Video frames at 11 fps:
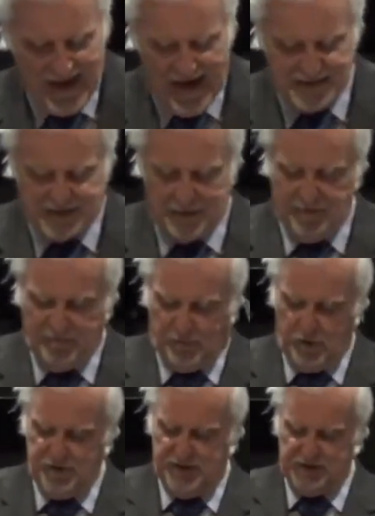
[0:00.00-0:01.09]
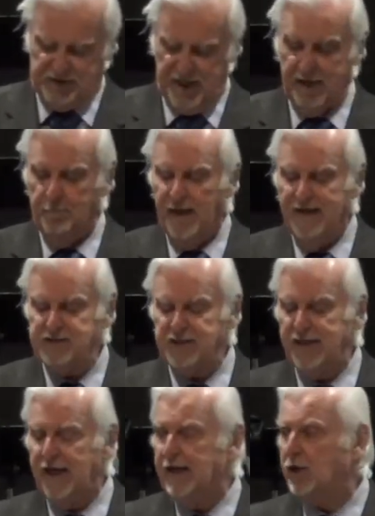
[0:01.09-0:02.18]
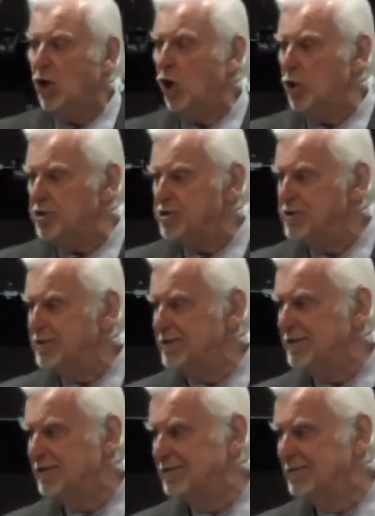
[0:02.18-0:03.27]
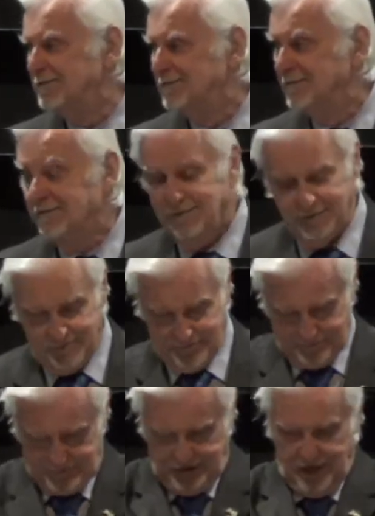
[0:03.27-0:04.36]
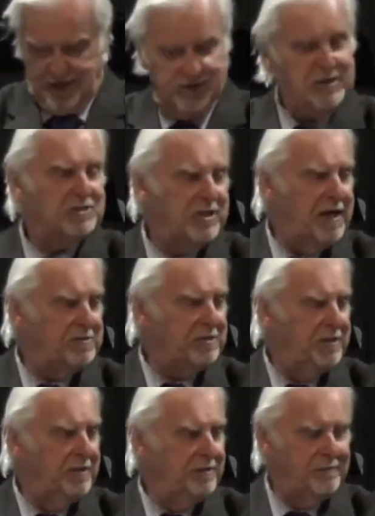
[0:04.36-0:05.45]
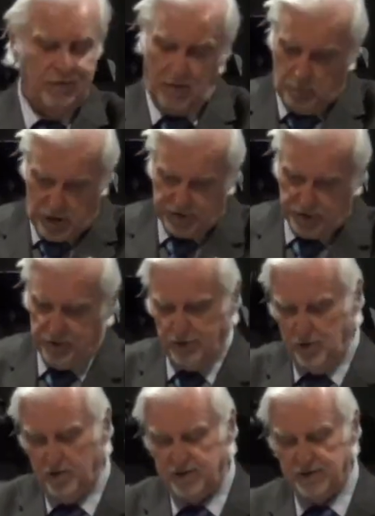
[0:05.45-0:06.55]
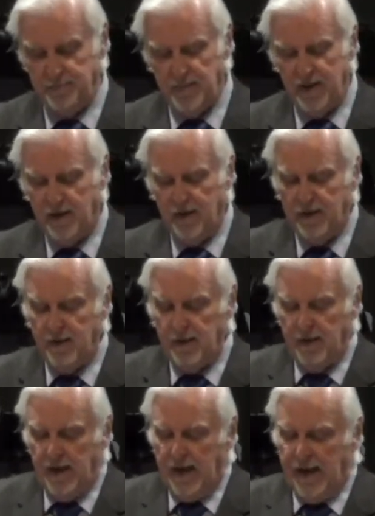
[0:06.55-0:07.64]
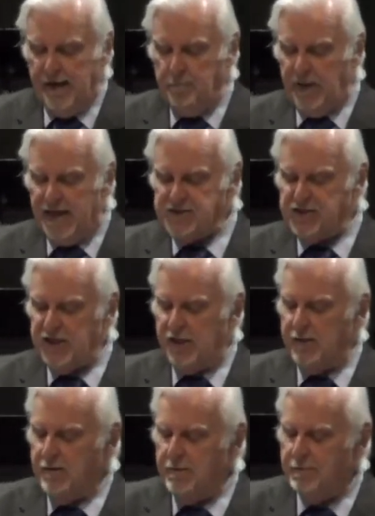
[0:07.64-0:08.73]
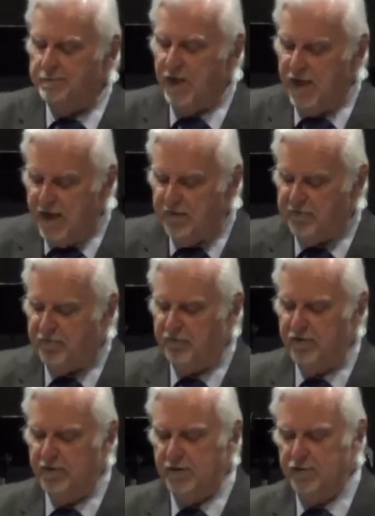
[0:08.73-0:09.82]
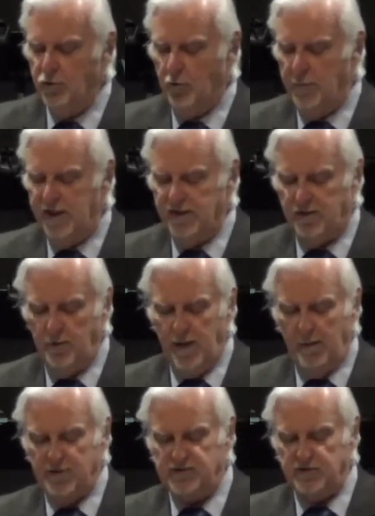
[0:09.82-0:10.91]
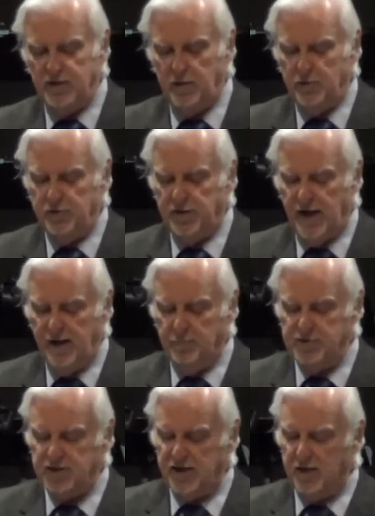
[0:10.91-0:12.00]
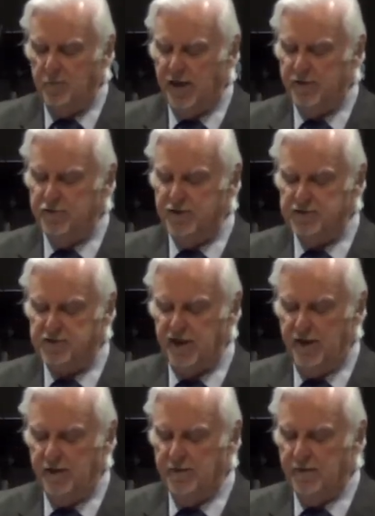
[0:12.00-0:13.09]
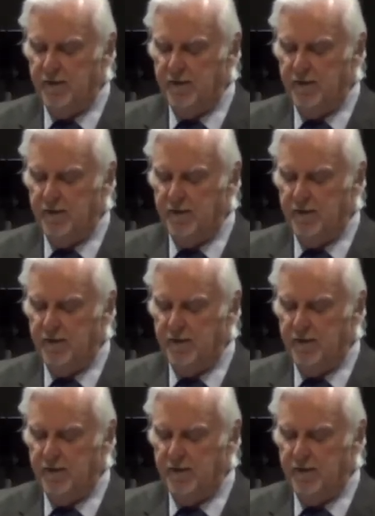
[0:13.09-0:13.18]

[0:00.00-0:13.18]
I set before you this day a blessing and a curse. God sets it out there a blessing, curse. A blessing if you obey the commandments of the Lord your God, which I command you this day,